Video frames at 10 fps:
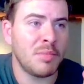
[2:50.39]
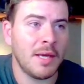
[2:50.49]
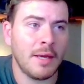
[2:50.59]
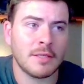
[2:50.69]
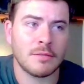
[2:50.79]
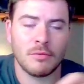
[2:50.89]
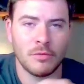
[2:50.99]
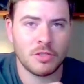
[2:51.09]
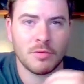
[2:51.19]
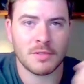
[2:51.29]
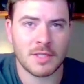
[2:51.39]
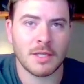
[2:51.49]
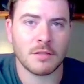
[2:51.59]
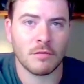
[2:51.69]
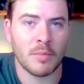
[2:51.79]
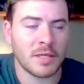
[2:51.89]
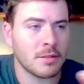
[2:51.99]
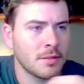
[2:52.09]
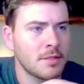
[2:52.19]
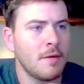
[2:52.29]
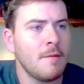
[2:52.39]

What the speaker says: px, which stands for pixels.